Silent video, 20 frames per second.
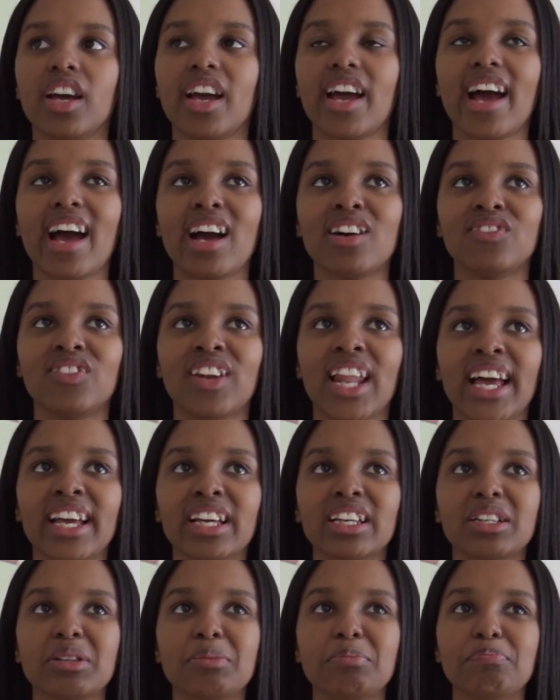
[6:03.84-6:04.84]
have
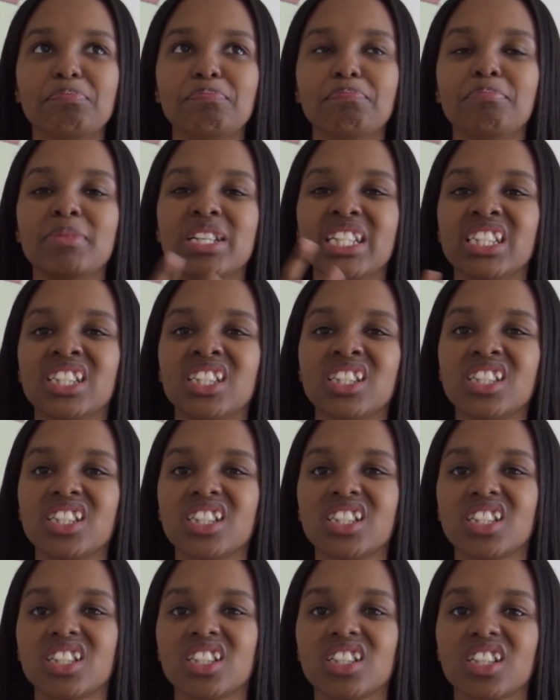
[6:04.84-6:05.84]
like
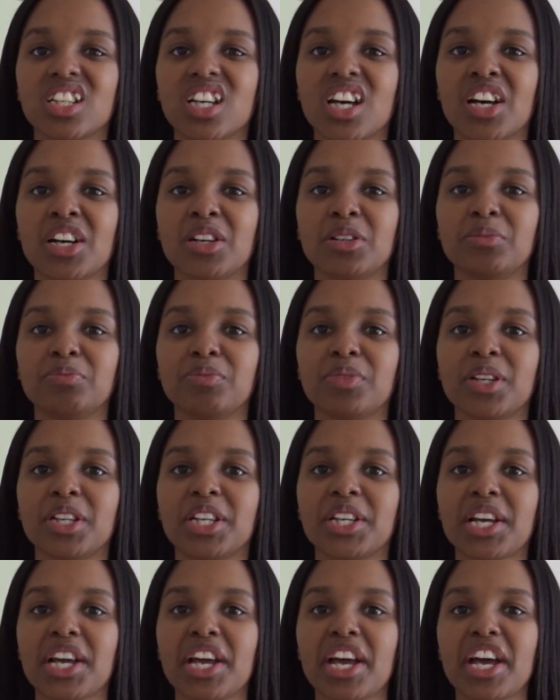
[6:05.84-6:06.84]
mint,
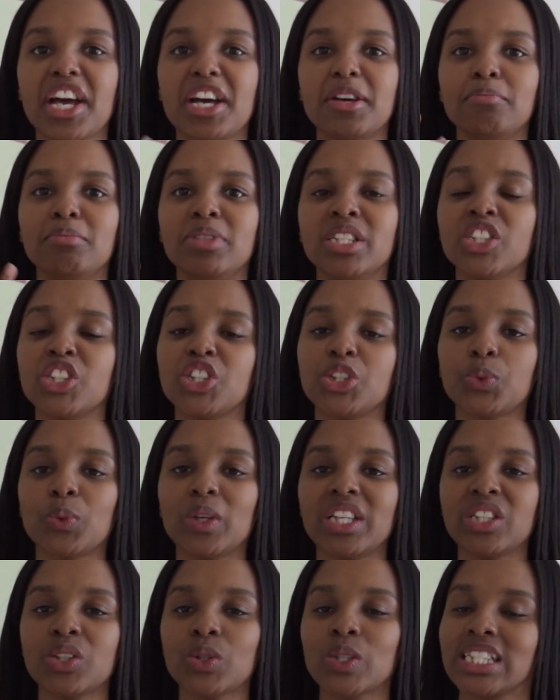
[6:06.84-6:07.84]
a mint
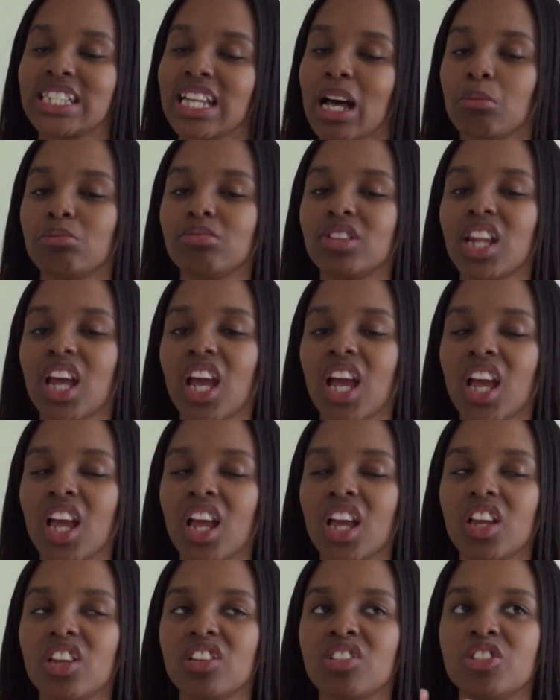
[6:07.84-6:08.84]
sweet or
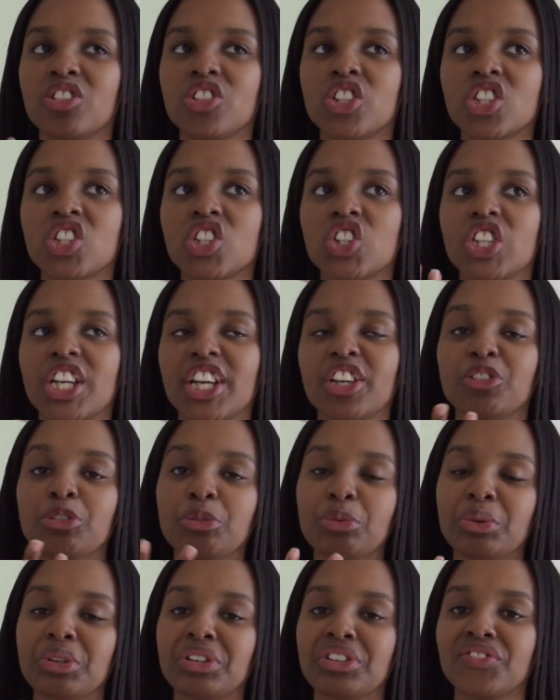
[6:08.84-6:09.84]
something, you know, just to get
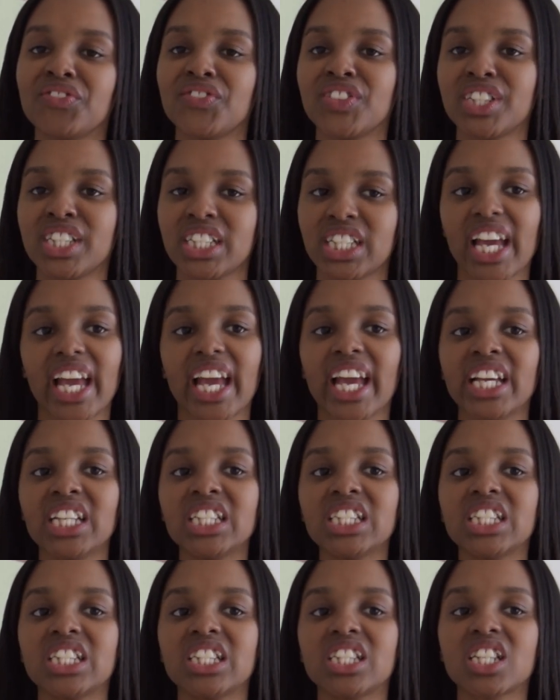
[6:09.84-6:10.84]
rid of the
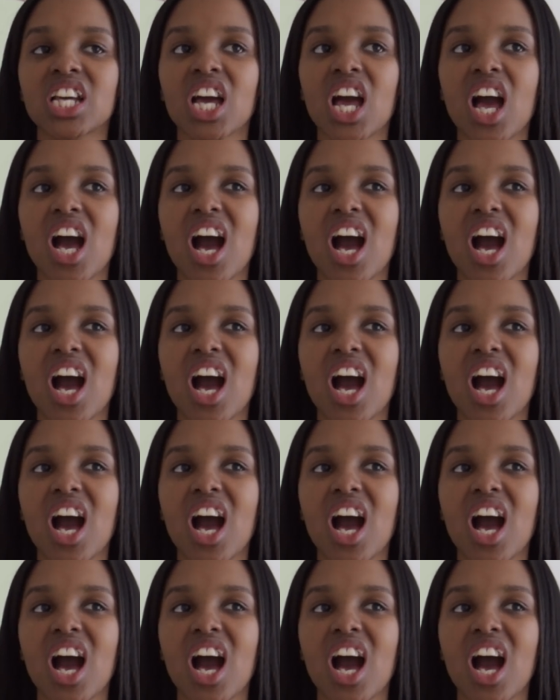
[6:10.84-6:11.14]
taste.